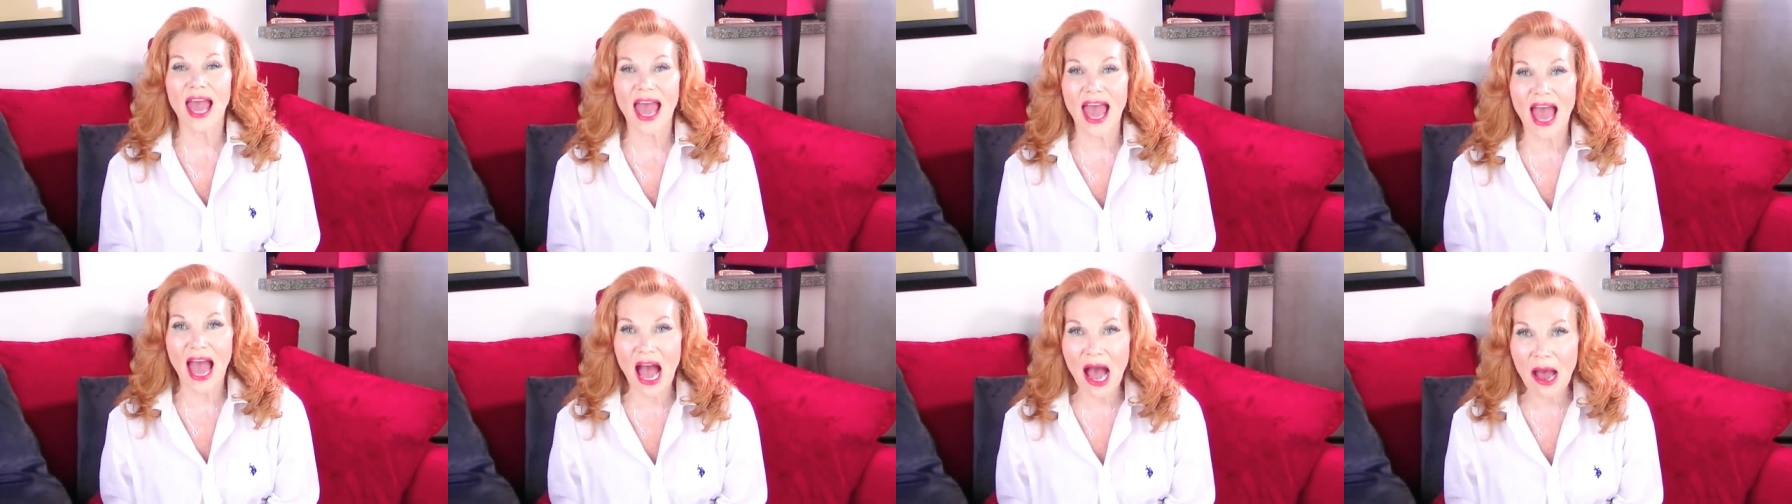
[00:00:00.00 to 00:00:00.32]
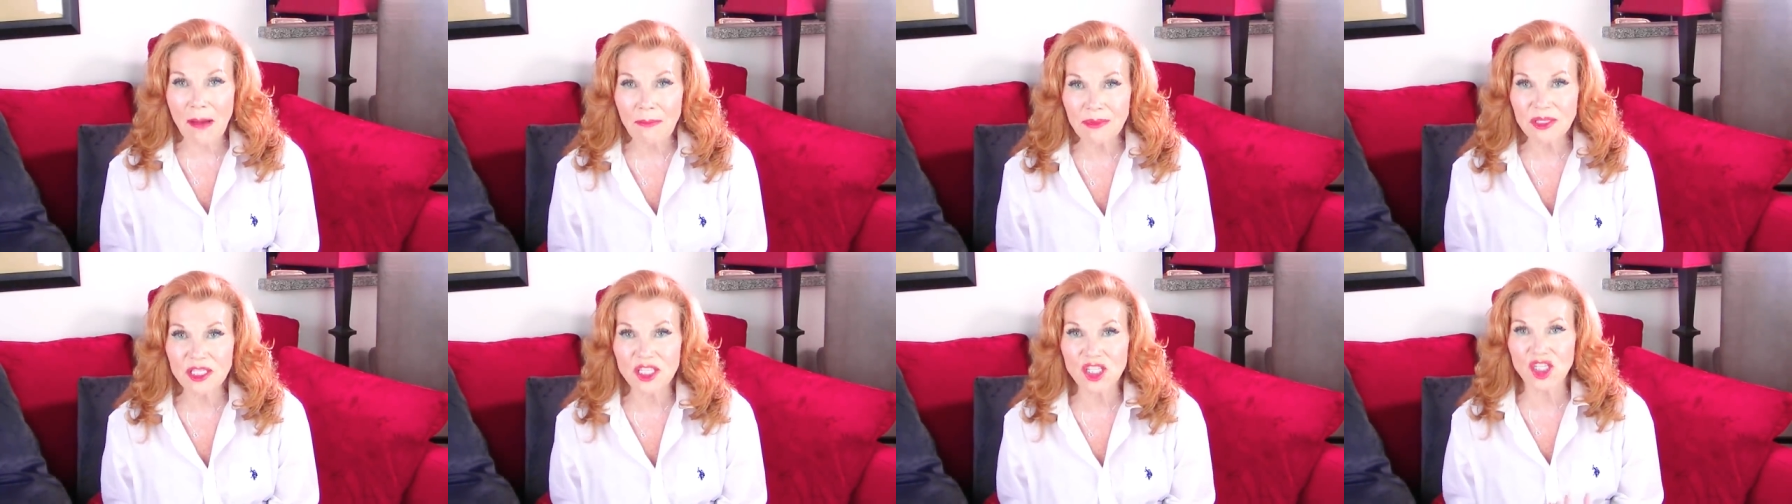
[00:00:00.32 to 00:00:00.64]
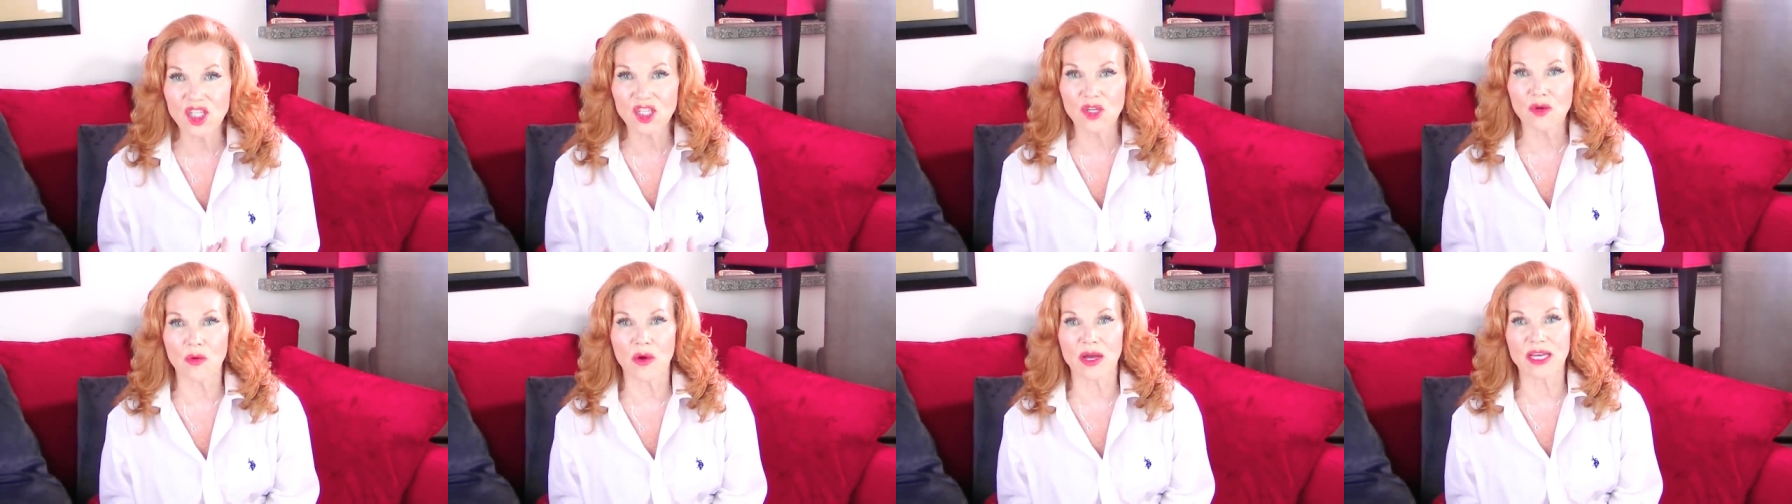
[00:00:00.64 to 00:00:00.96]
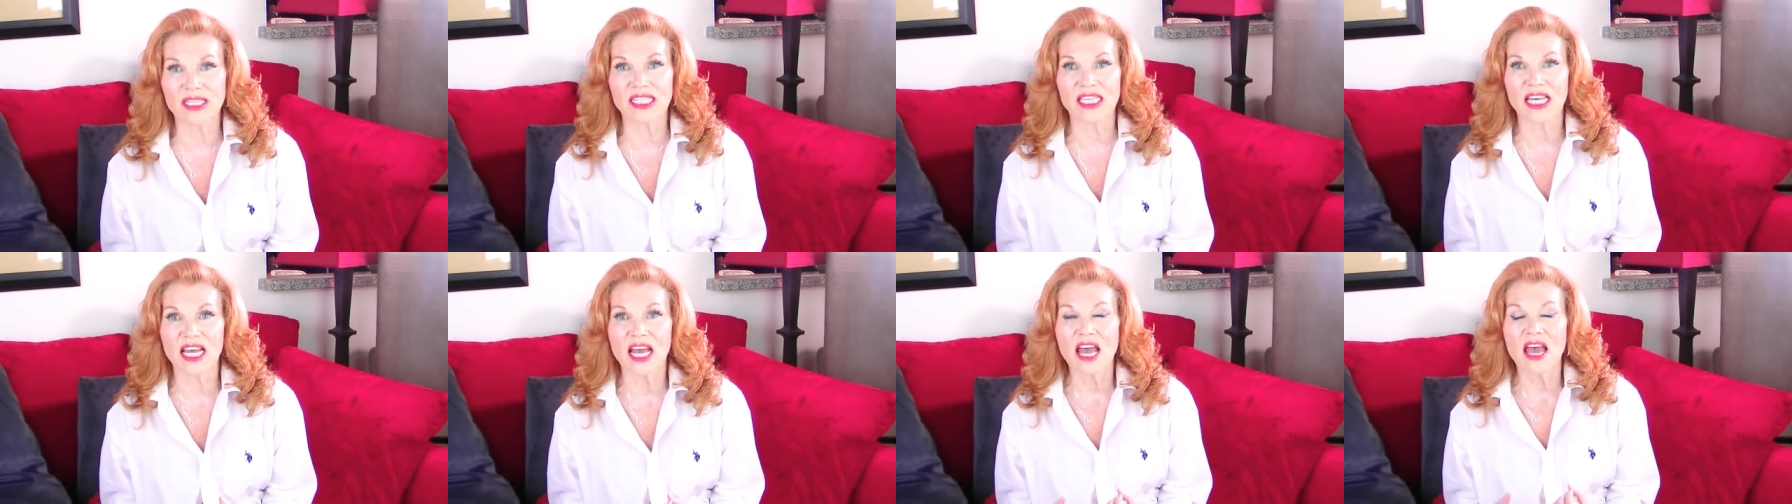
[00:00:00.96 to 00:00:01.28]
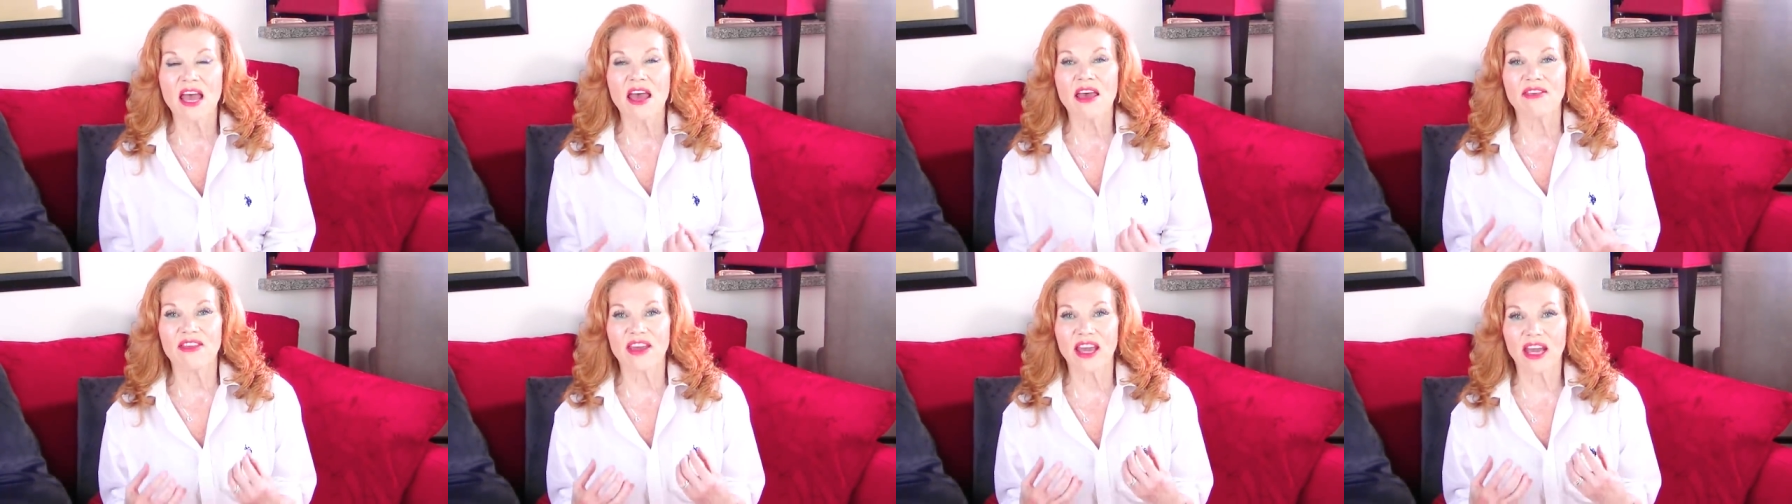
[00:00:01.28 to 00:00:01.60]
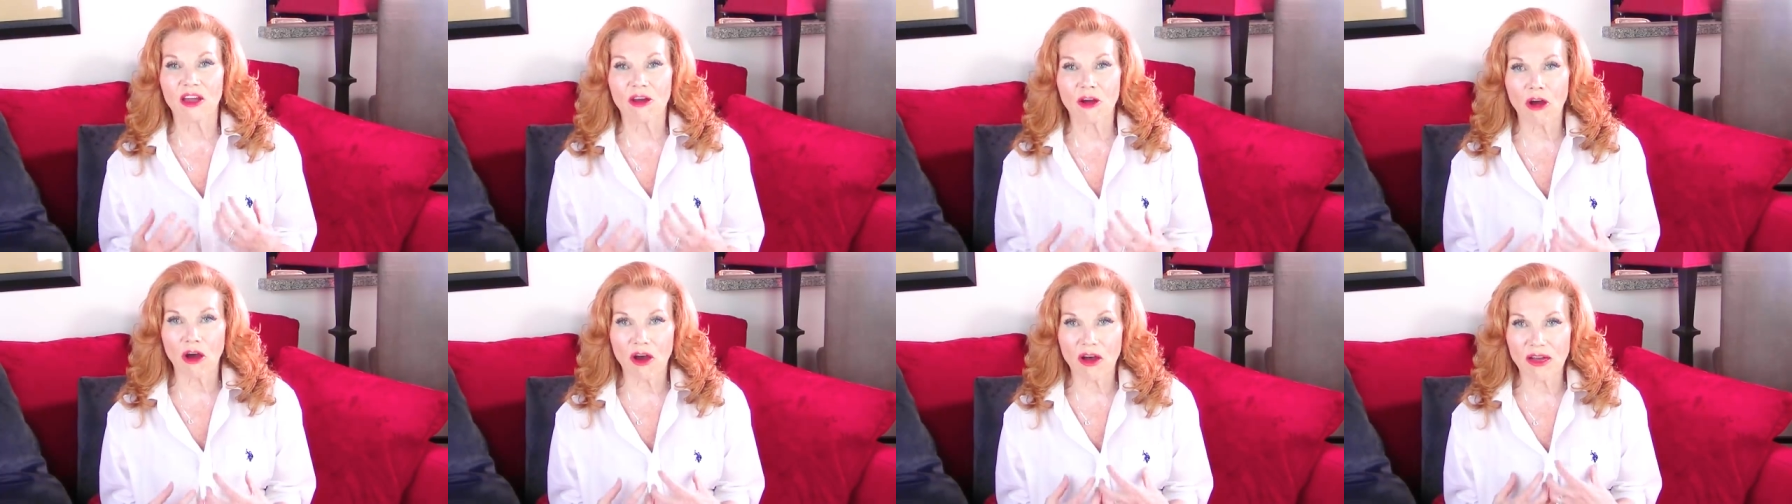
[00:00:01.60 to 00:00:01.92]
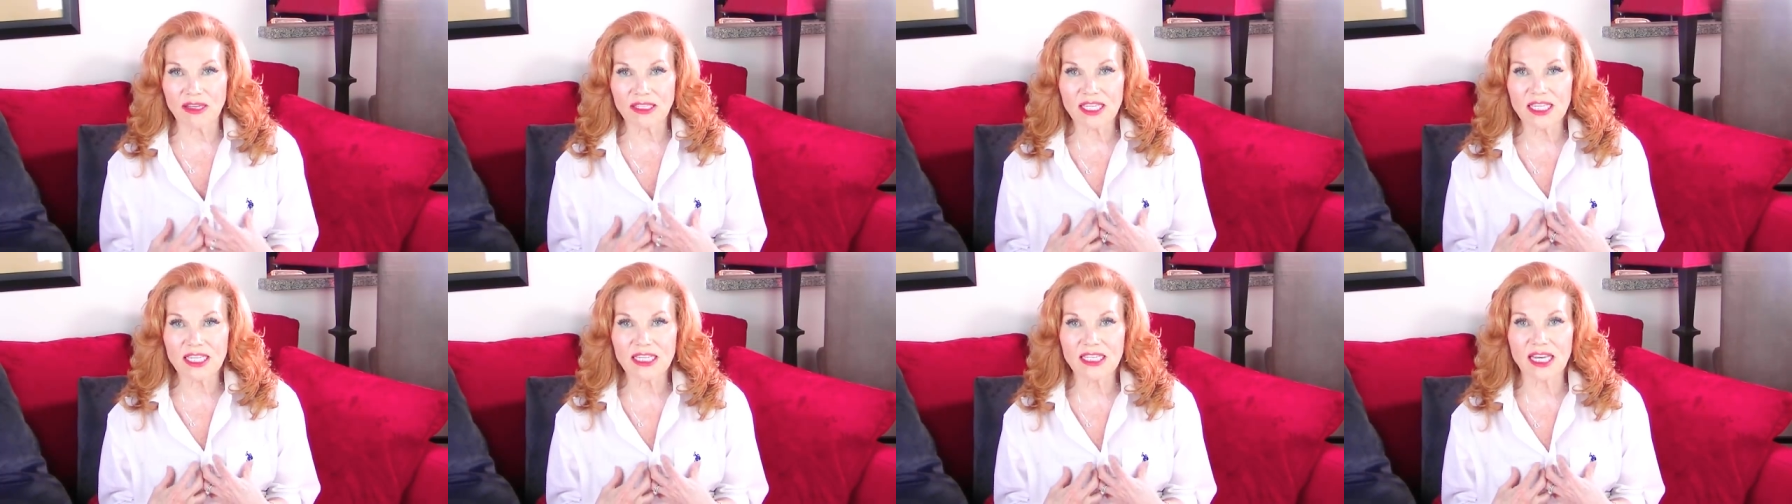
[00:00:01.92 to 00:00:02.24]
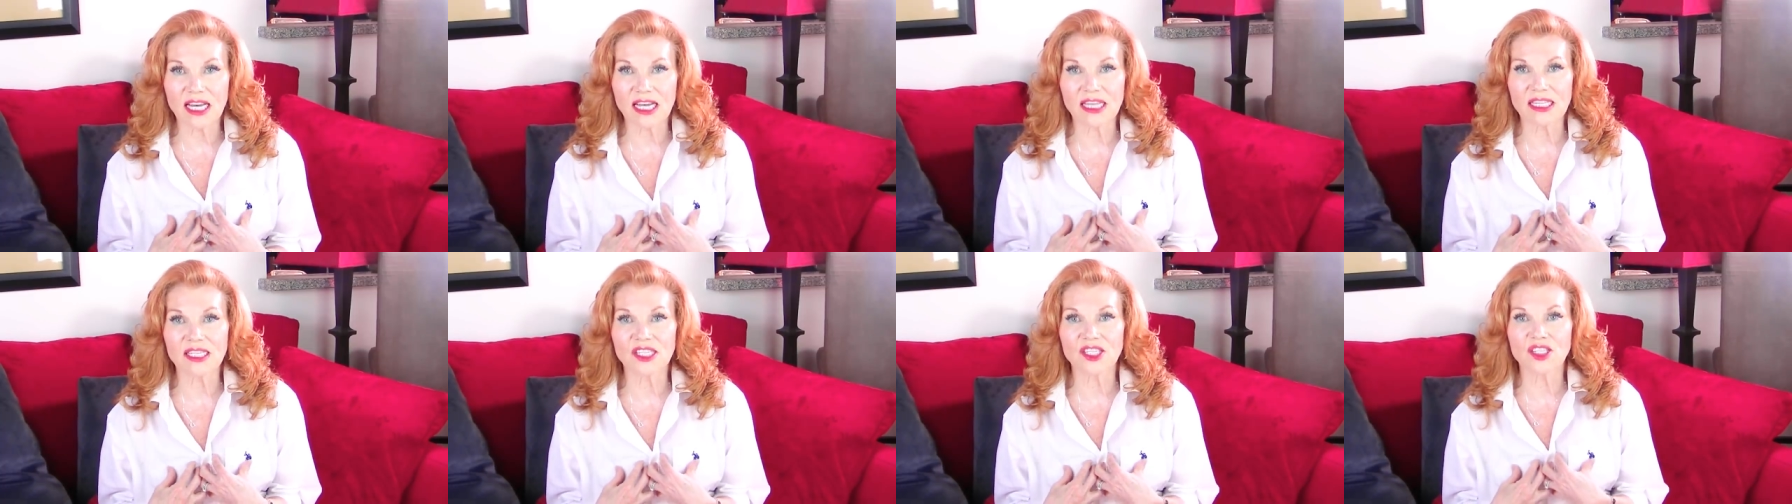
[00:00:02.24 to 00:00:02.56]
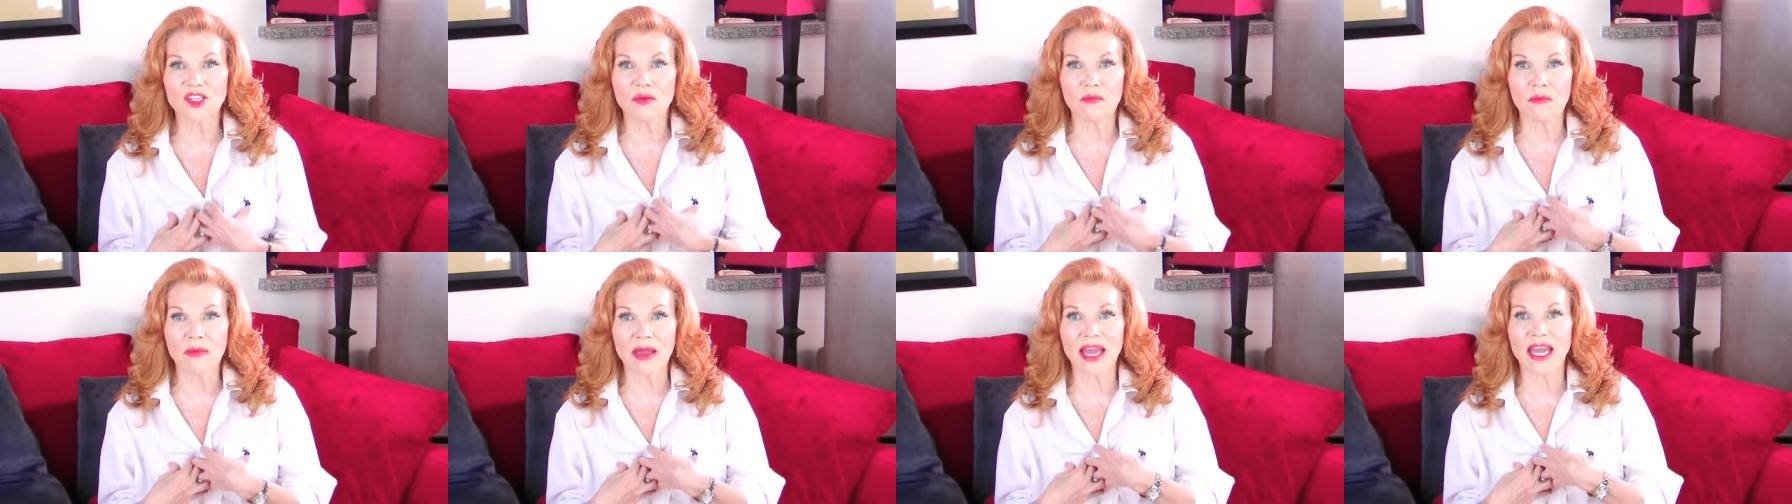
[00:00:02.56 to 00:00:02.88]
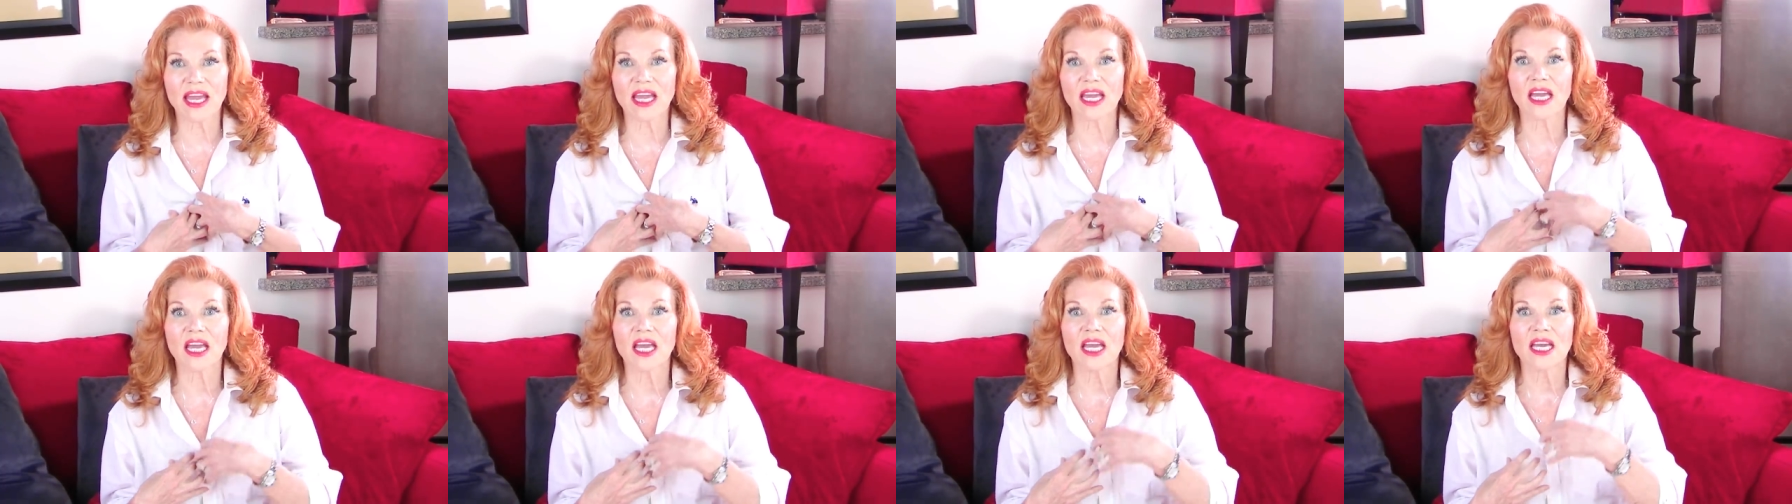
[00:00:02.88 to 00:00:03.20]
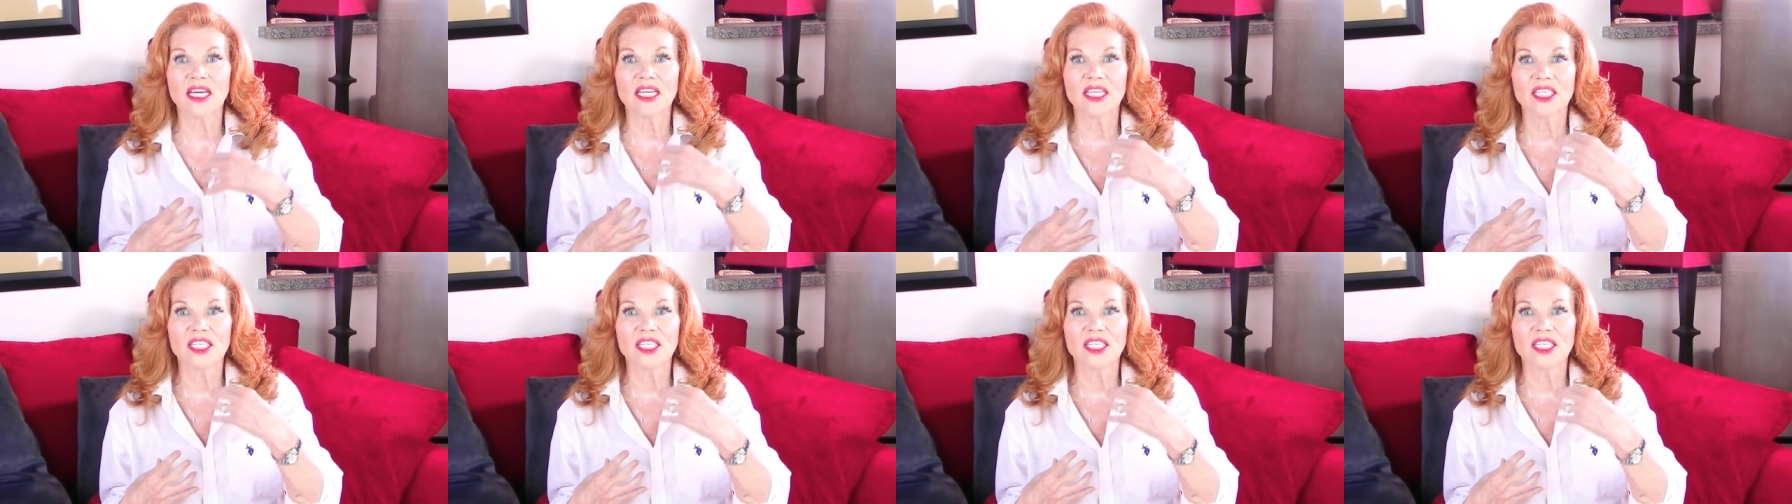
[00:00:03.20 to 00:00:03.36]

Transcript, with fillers: happens to us that causes us to make